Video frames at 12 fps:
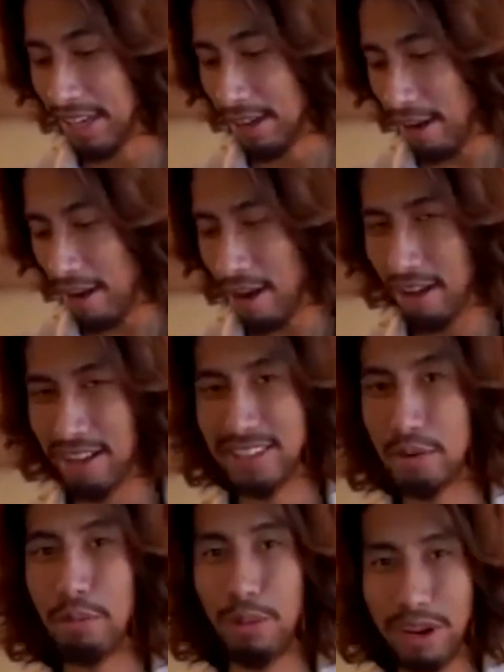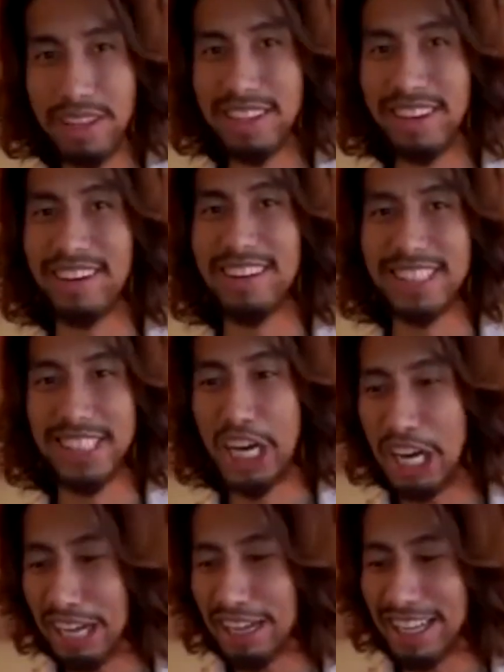Ah, and the world card,
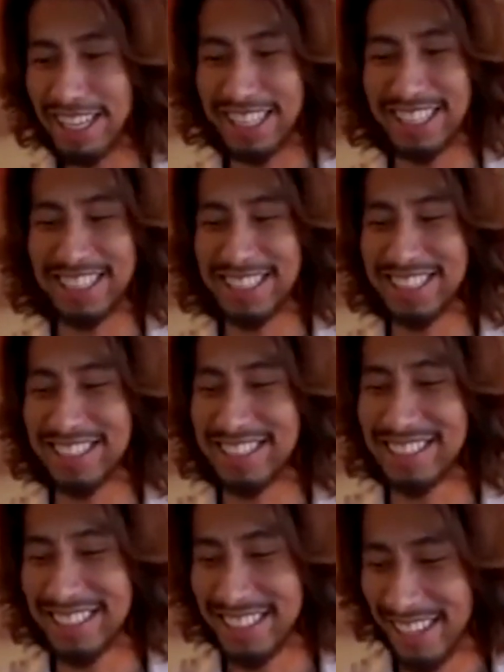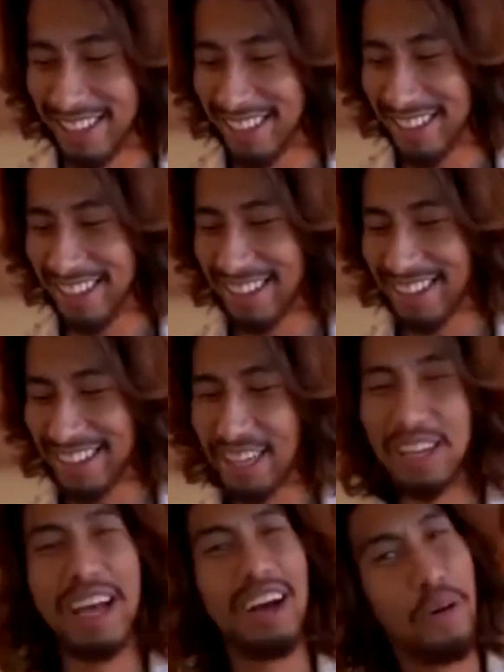done.
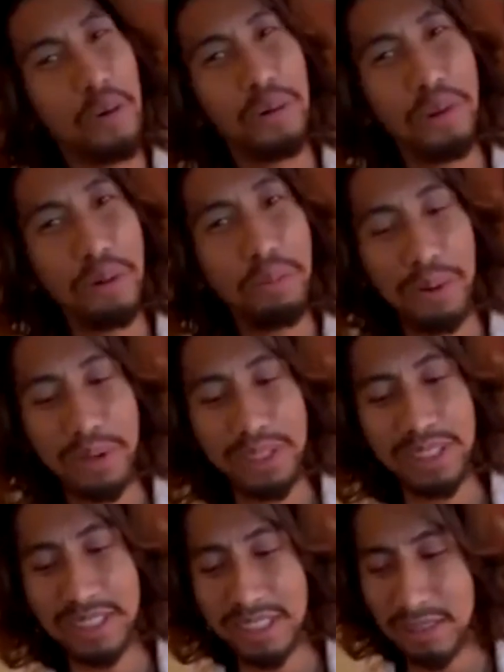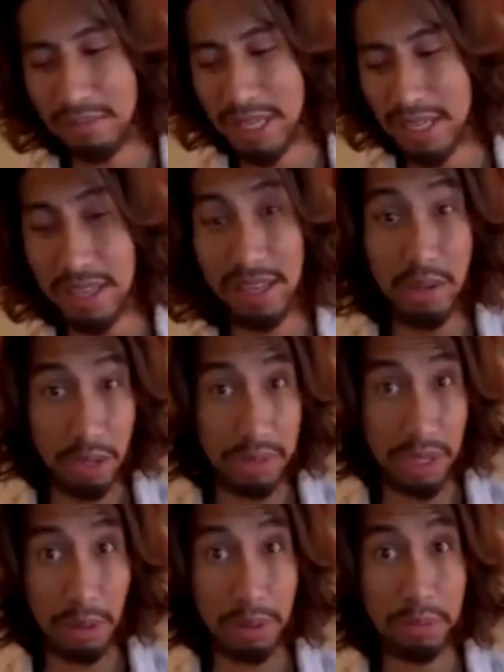Older person can be, you could be
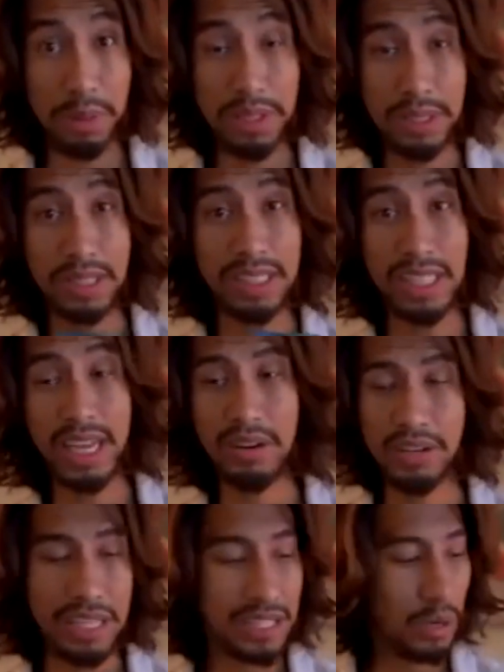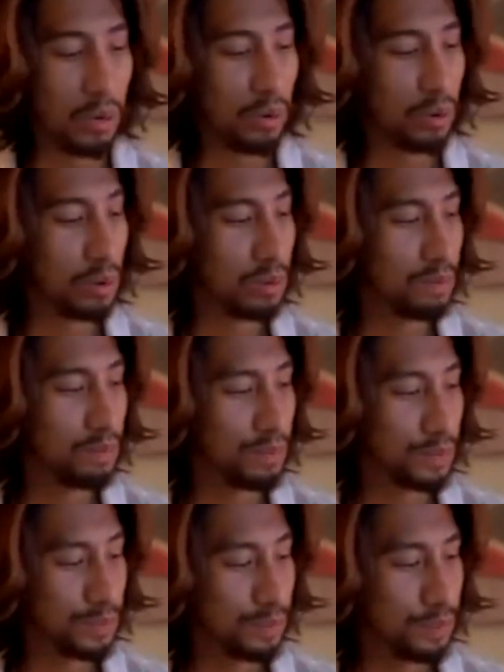the older person because Saturn is old,
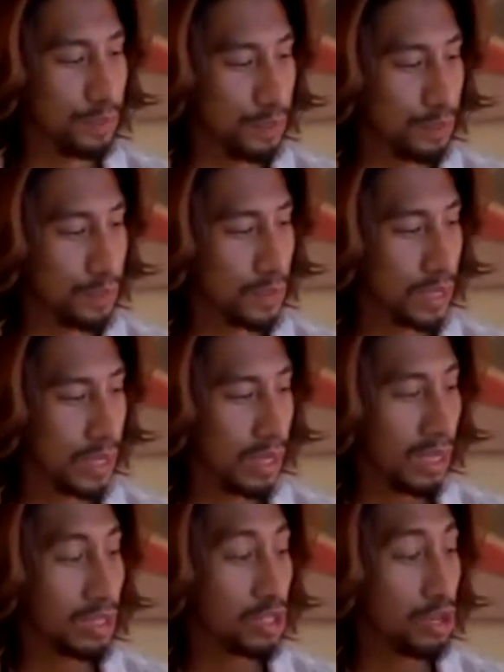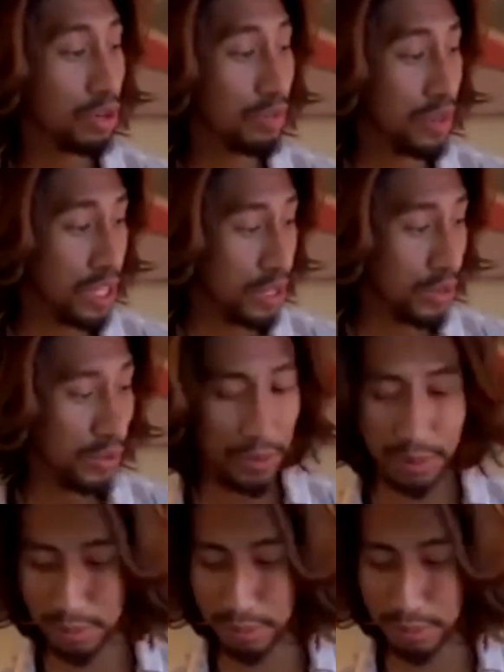serving you,